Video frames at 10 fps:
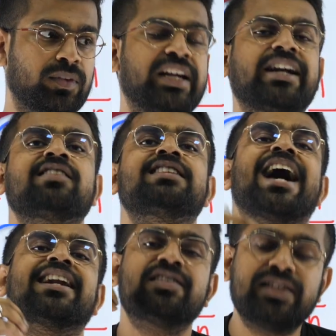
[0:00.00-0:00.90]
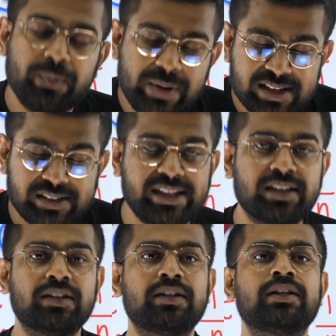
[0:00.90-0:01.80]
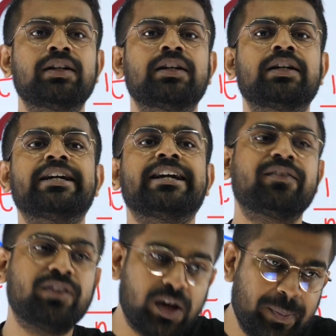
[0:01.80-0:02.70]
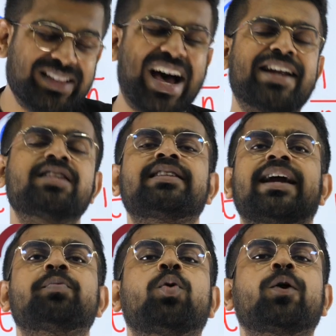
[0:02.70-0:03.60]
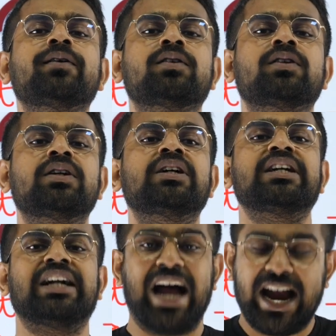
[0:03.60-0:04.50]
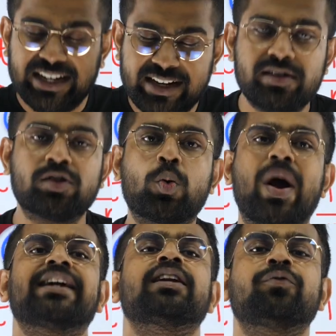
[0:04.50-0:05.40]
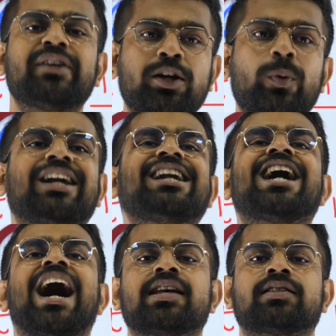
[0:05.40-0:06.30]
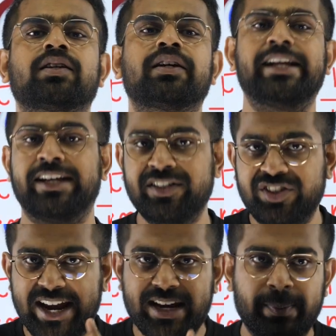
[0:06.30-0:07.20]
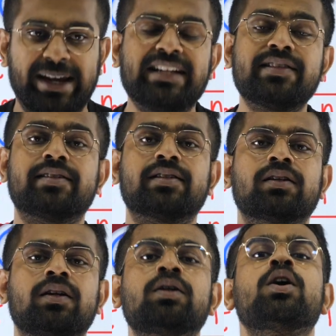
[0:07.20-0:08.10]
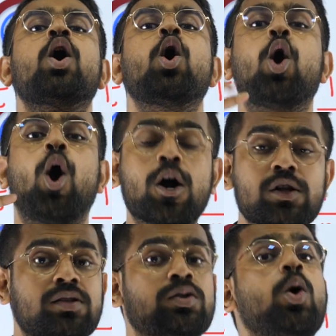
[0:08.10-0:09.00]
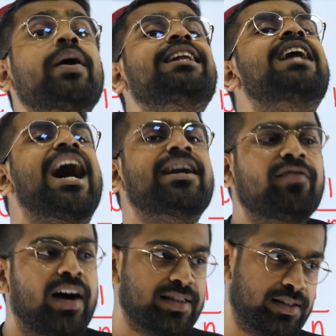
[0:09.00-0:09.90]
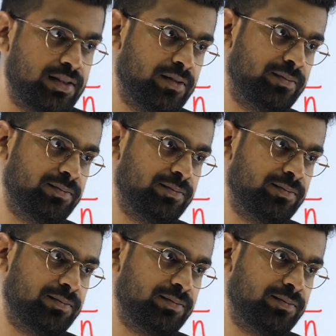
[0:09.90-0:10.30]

It is there in CBSE, it will be there in State Board, and it is quite frequently asked in JEE Mains, also in Advance.